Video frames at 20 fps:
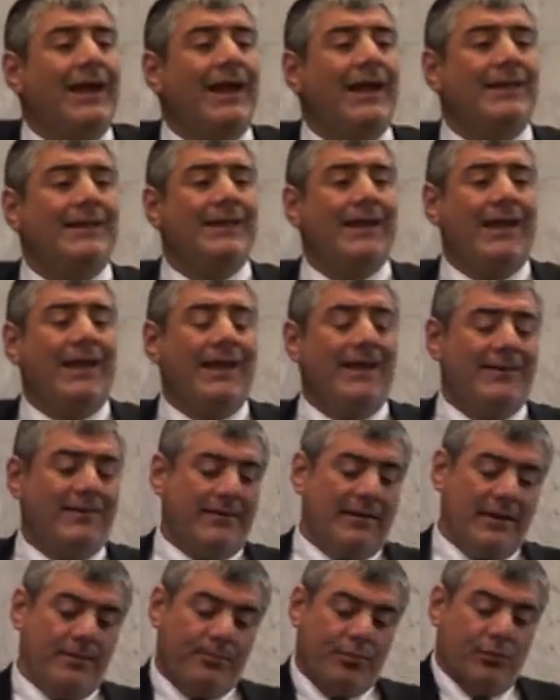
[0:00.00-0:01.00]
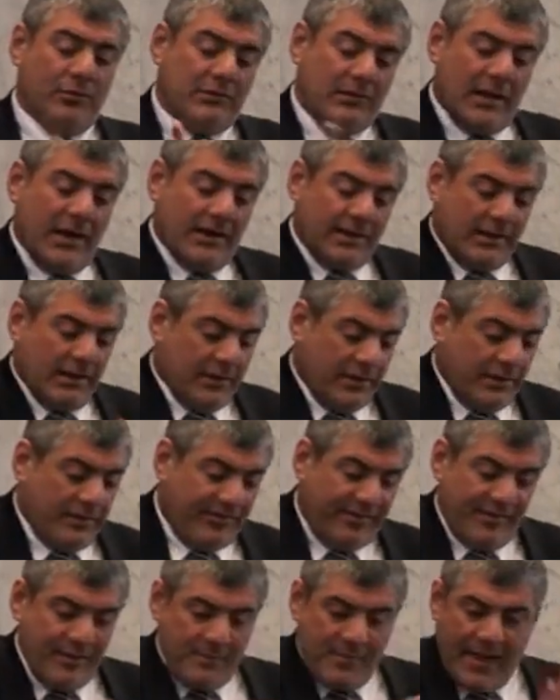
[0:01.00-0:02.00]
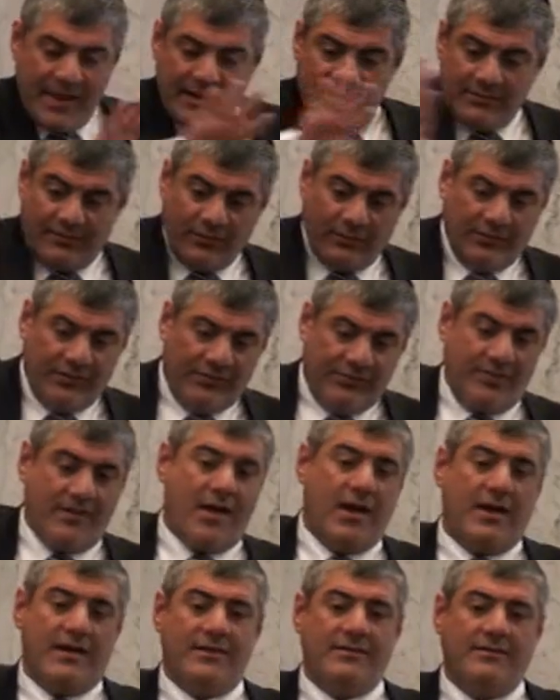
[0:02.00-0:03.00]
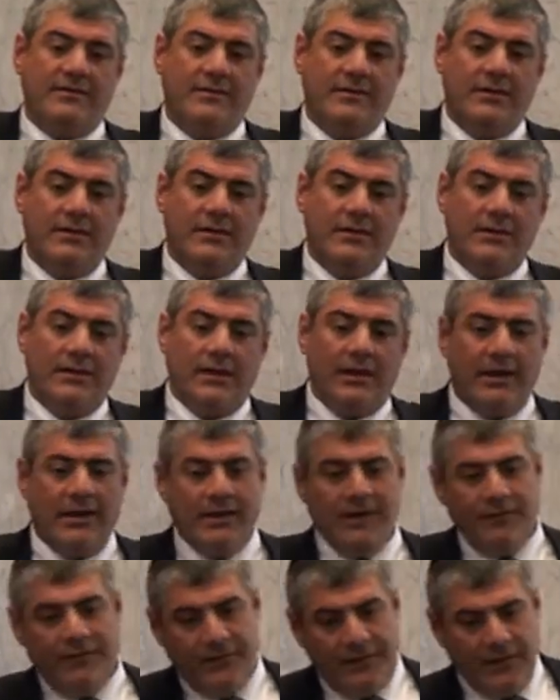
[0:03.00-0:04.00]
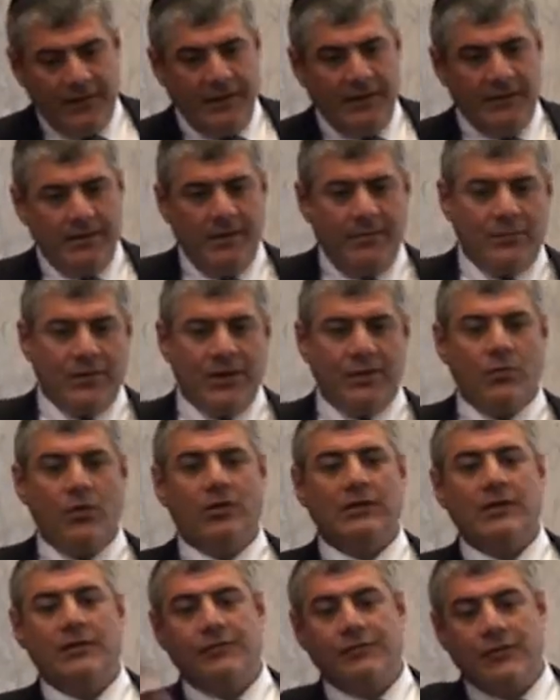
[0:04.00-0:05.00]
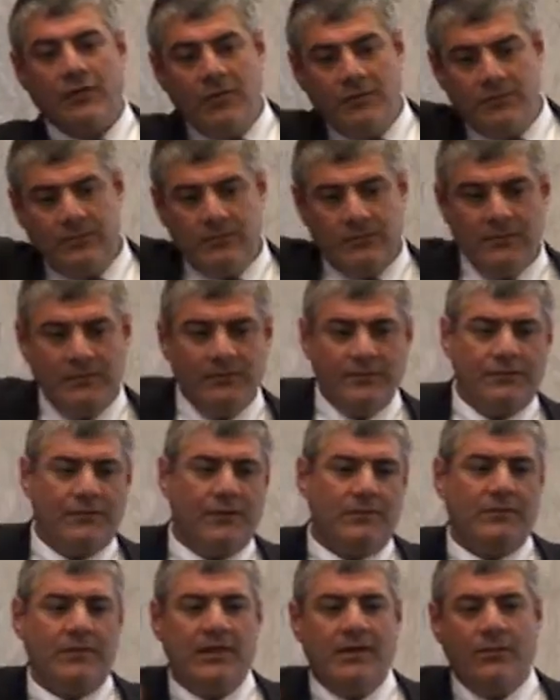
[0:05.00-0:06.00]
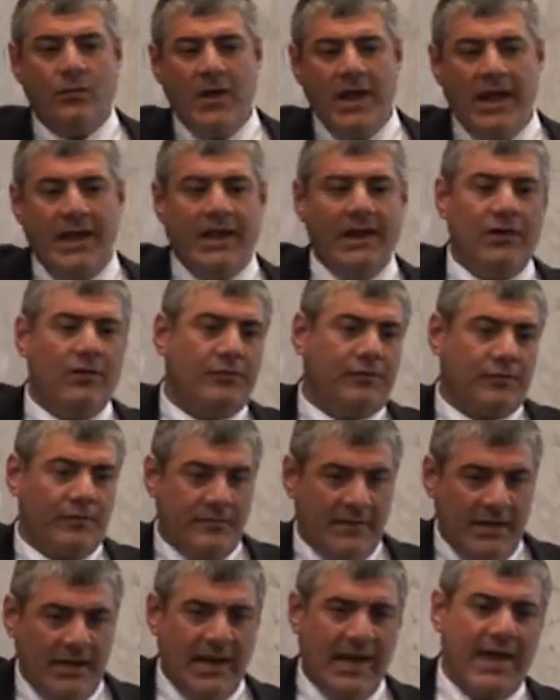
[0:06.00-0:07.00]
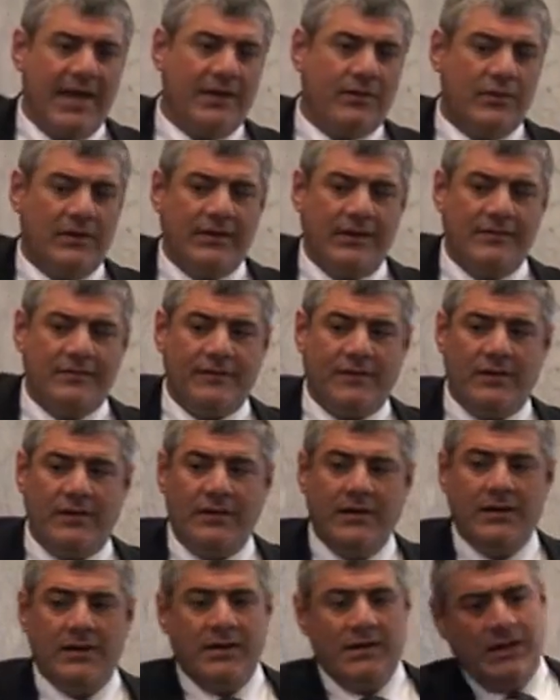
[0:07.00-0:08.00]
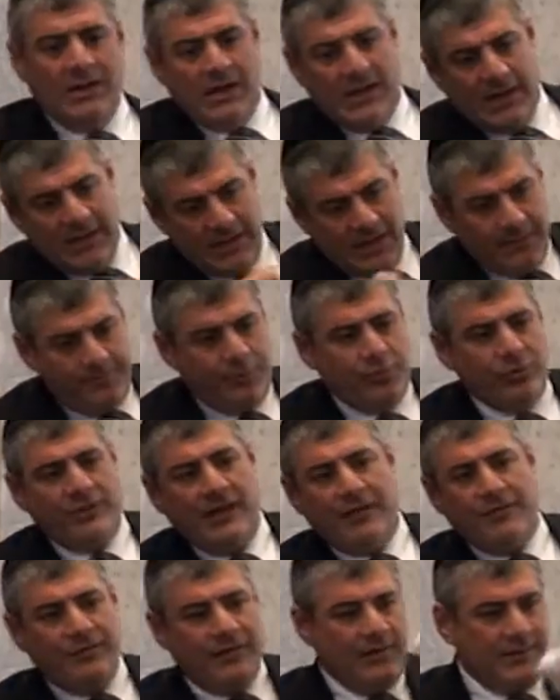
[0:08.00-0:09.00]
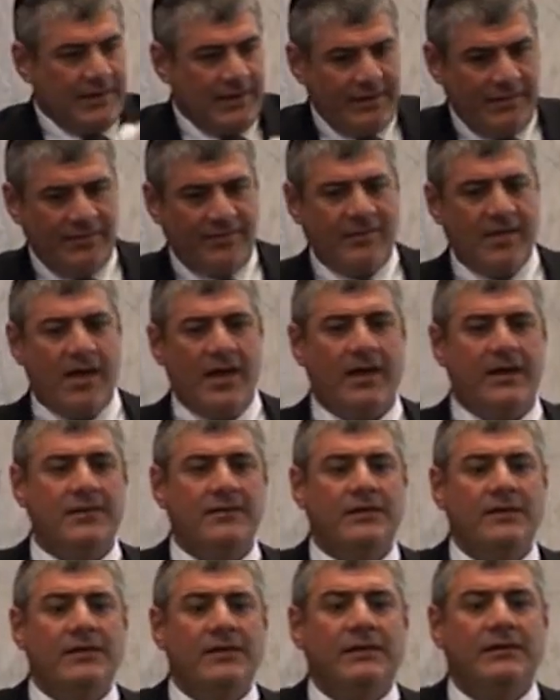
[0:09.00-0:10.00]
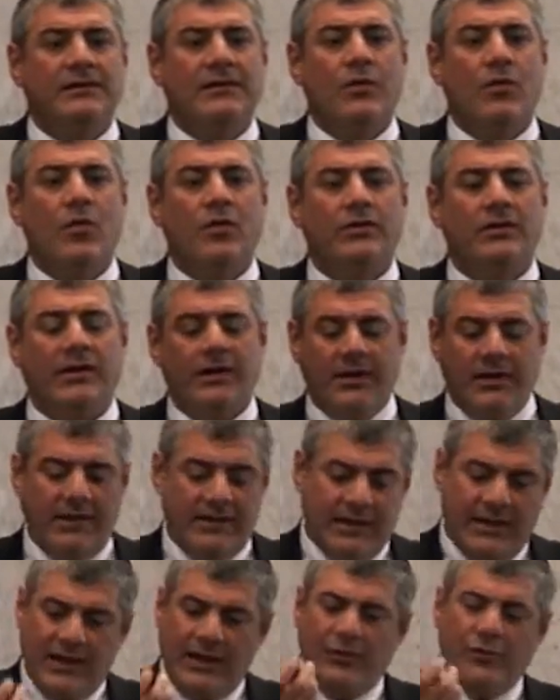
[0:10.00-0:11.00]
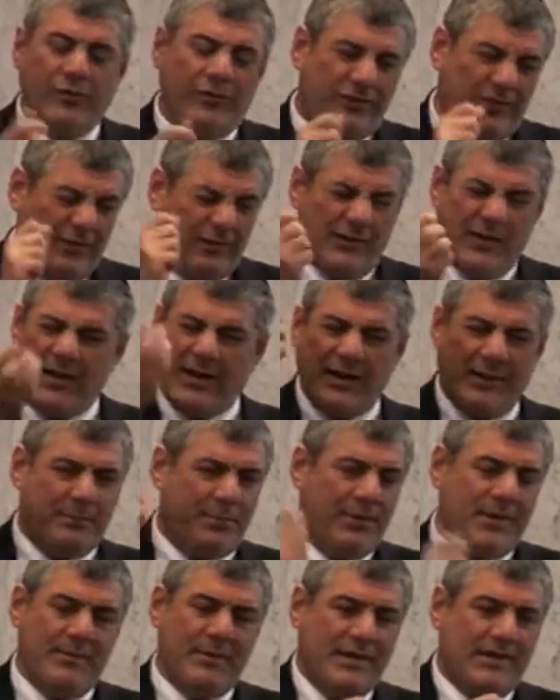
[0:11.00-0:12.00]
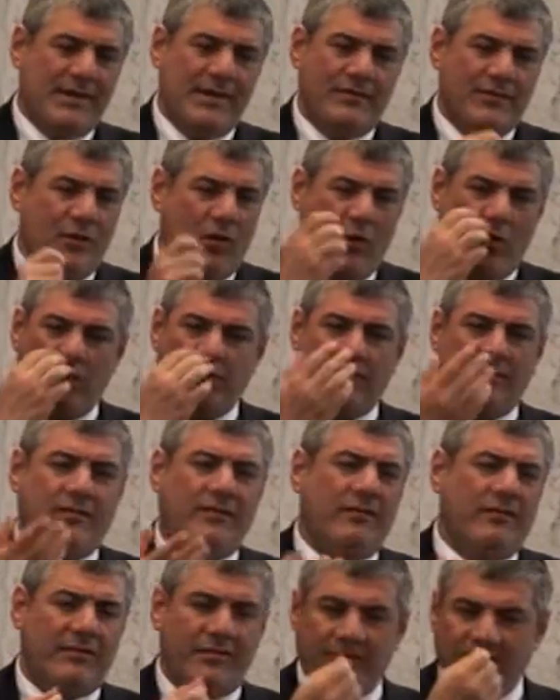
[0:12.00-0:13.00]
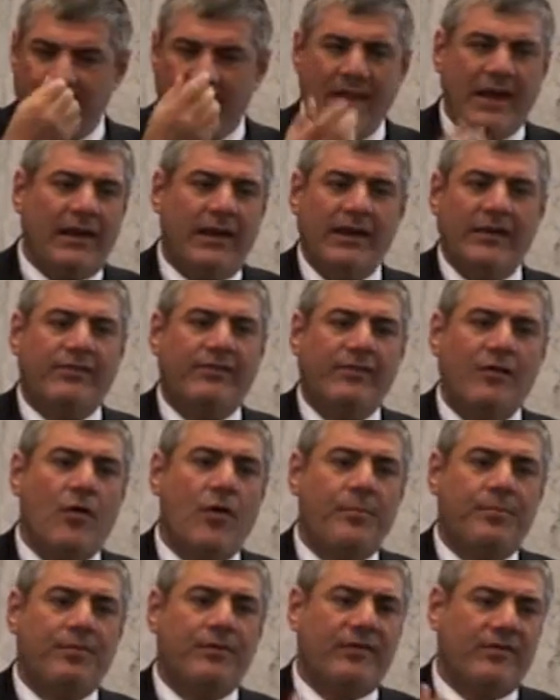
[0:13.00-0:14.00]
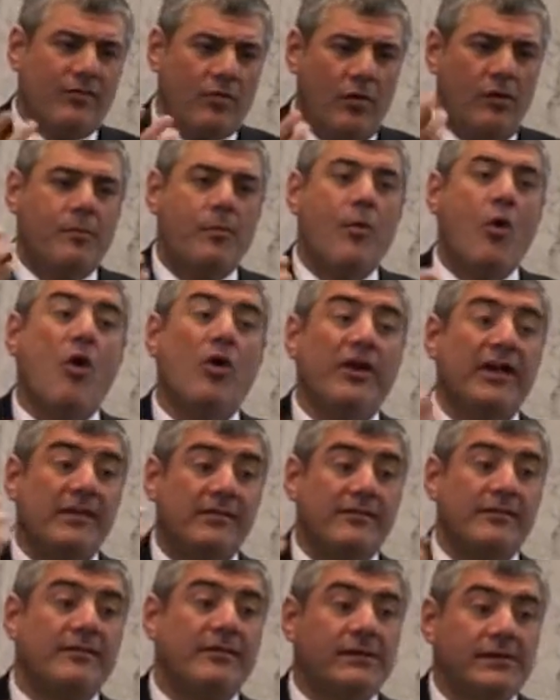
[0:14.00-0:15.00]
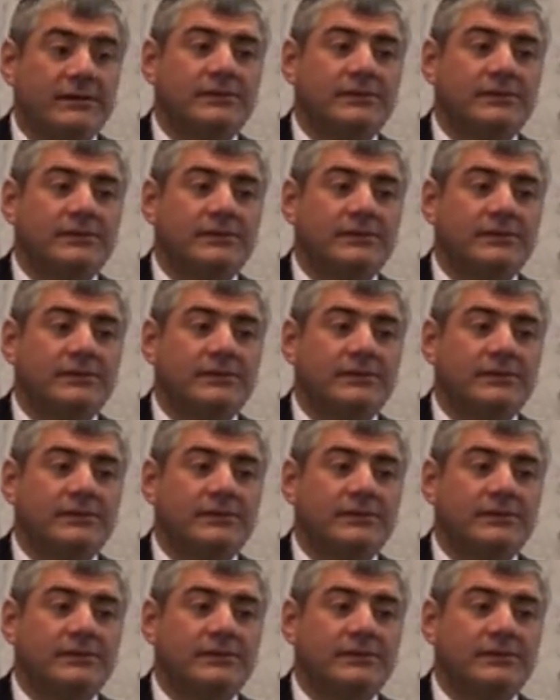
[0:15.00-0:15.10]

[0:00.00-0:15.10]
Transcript: and then they put like a little cement on the side, and they fill and they bring water from from the well or from the lake, whatever, and they put everything inside the water, and they use very primitive, old, smelly soap. It's called borit.